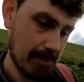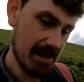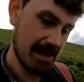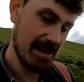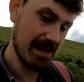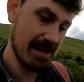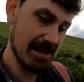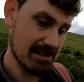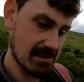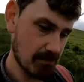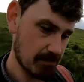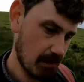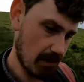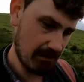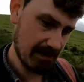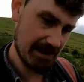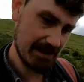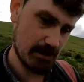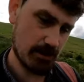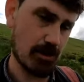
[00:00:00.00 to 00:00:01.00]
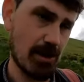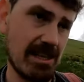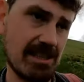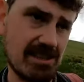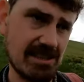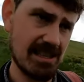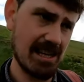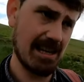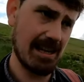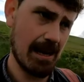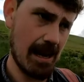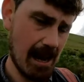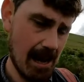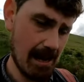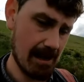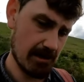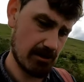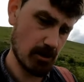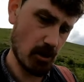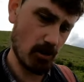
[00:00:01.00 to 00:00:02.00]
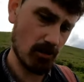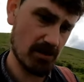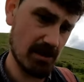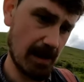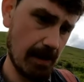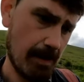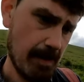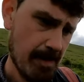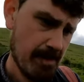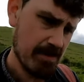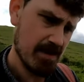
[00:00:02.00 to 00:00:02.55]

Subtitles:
He is a very interesting doctor.